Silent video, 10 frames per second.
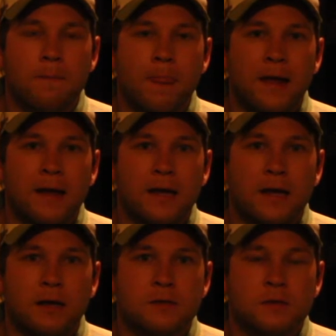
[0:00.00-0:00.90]

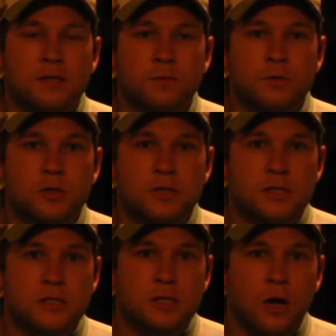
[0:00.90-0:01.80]
And so this was
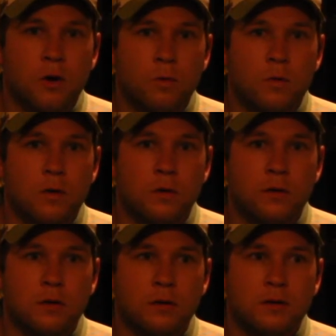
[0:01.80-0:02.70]
just so
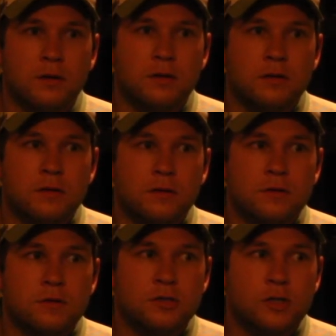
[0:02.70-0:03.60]

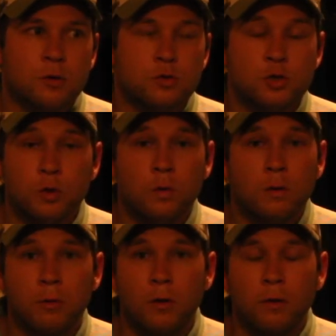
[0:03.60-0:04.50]

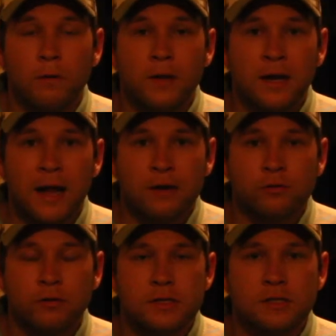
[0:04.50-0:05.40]
doable that it
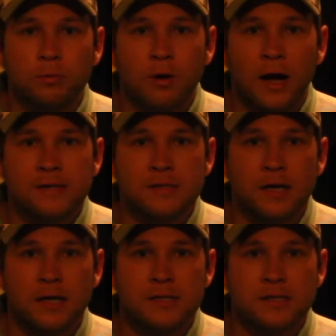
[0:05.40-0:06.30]
actually surprised
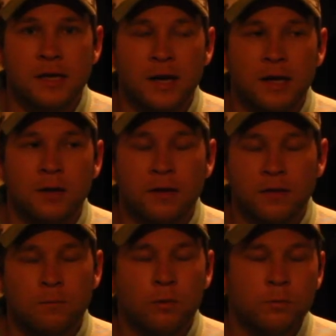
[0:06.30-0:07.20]
us, and I
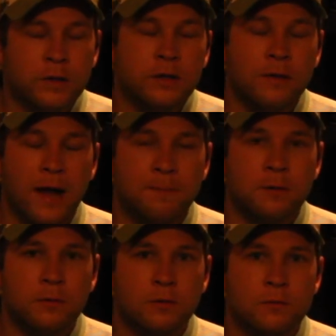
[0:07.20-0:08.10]
think we're really happy
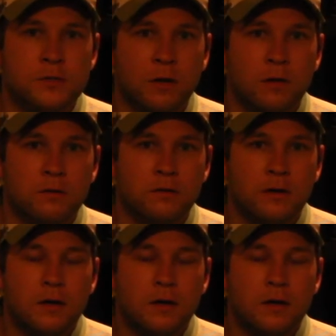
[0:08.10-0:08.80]
with the result.